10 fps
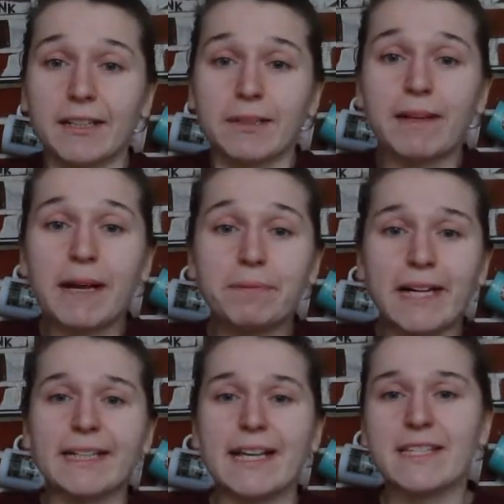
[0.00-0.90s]
my
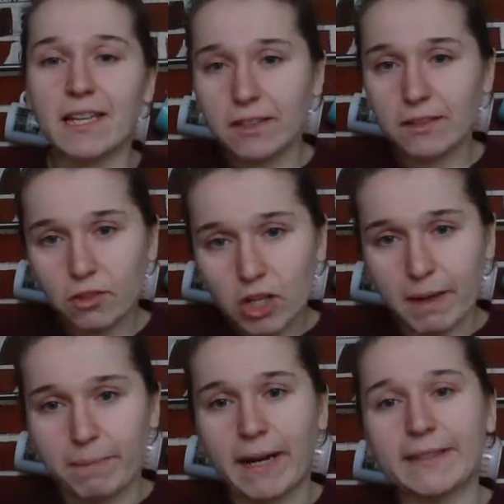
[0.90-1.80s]
plan is knock
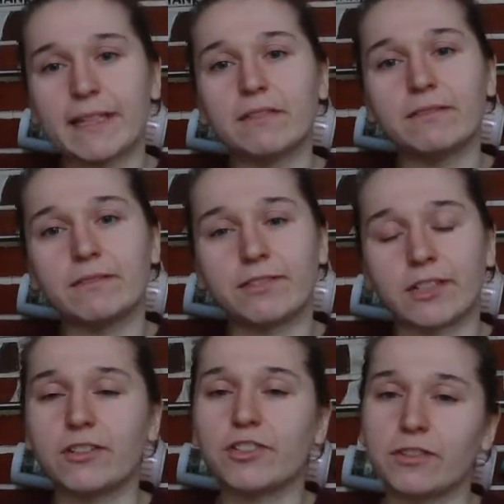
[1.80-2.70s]
my pan in for
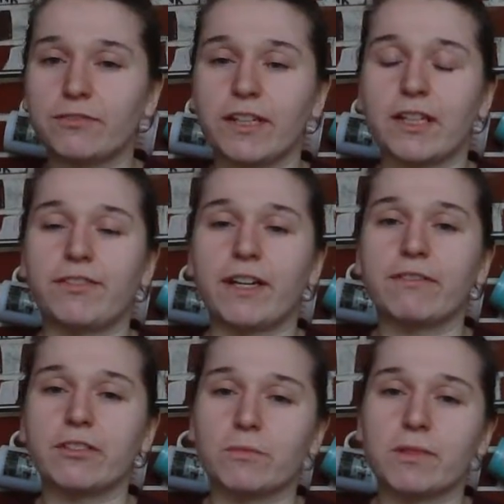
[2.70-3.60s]
135
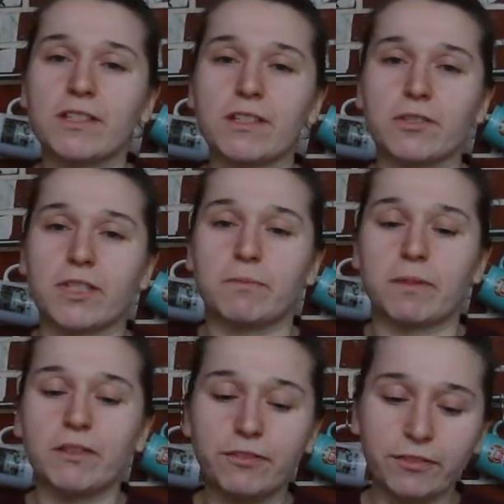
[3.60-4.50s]
kilometres across the
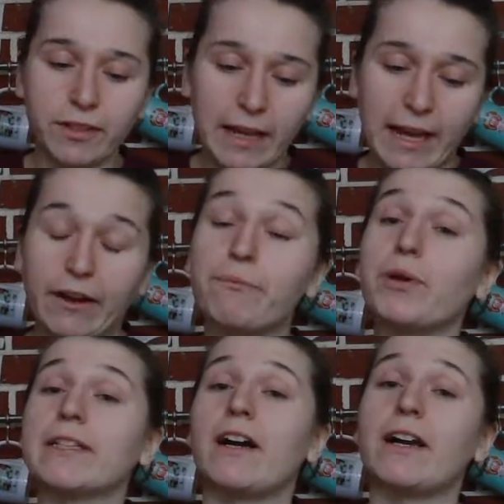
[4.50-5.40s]
month. I
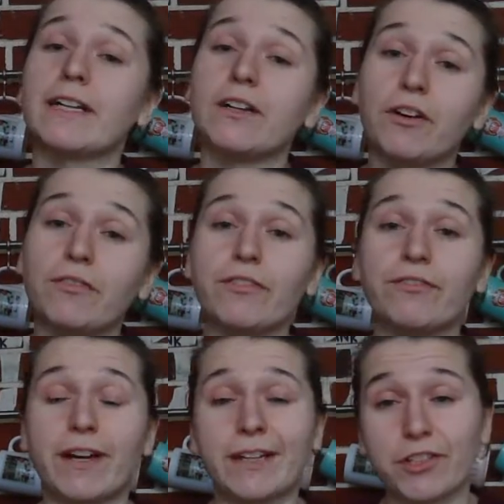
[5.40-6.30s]
put a target of
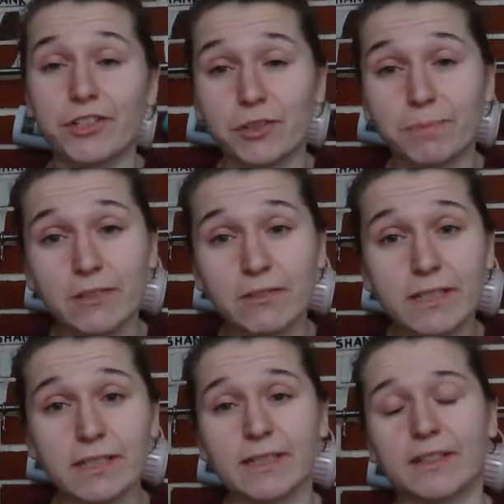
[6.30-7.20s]

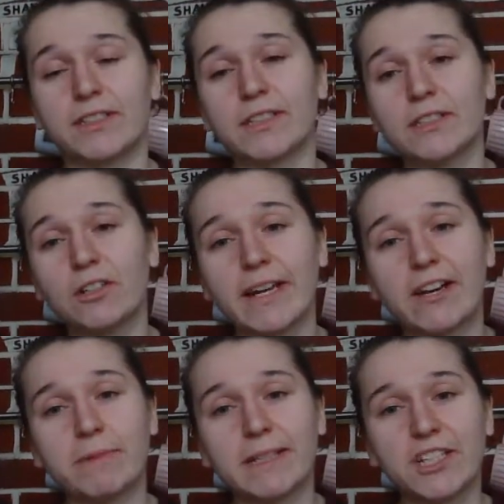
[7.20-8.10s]
£500. If you could all
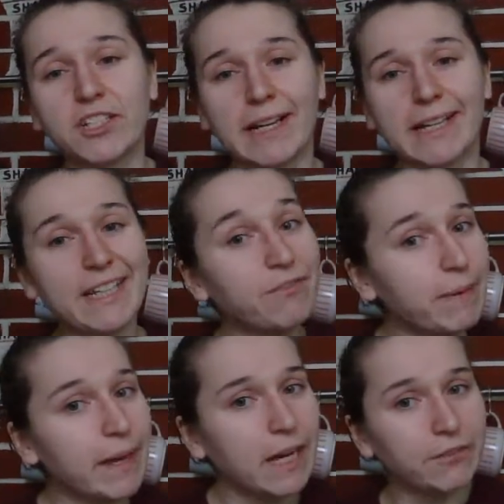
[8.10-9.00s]
help me reach that, even
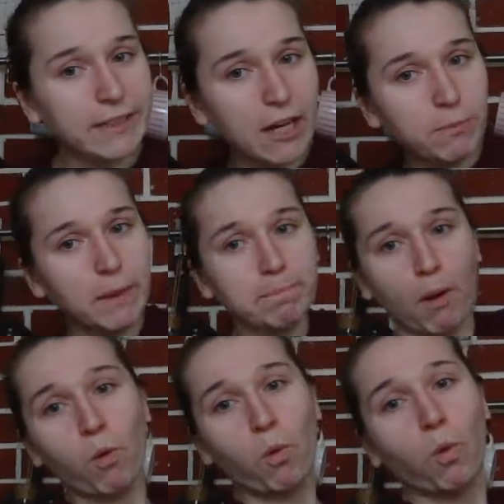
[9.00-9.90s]
better if you could help me
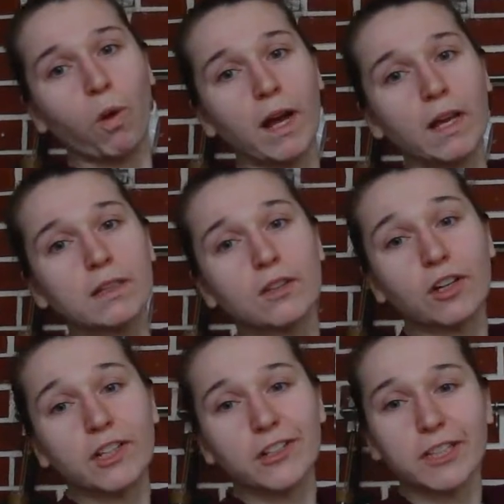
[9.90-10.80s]

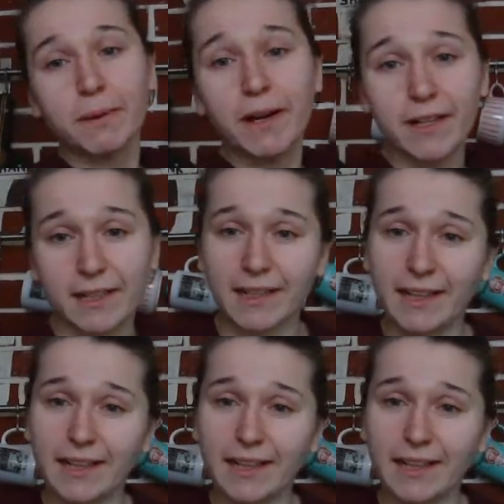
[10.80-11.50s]
knock it out the park.